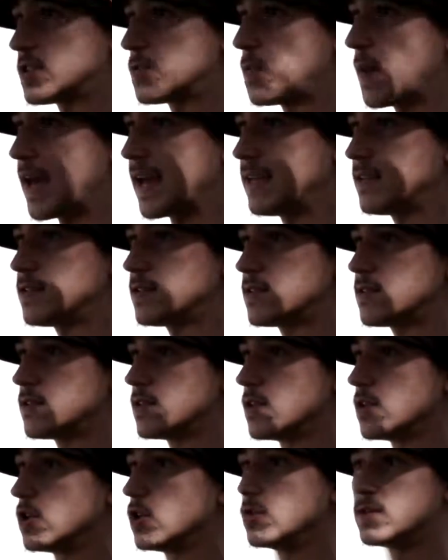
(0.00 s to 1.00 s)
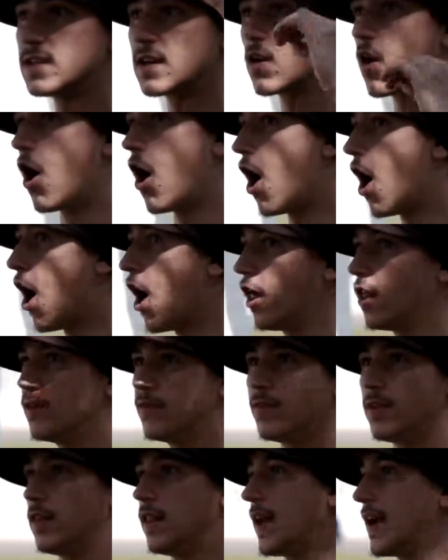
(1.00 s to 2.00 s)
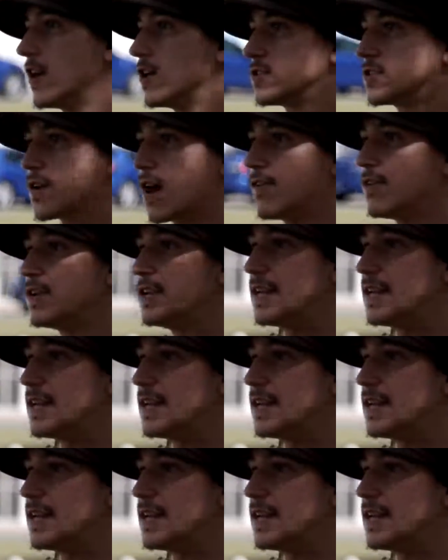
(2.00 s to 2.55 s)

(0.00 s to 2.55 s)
space, using all of the layers of a